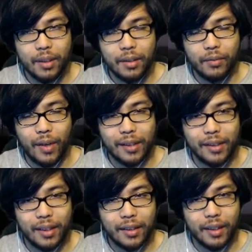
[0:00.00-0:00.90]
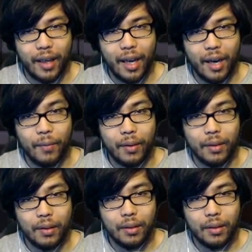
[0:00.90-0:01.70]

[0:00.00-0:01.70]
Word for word: Right stick is the camera.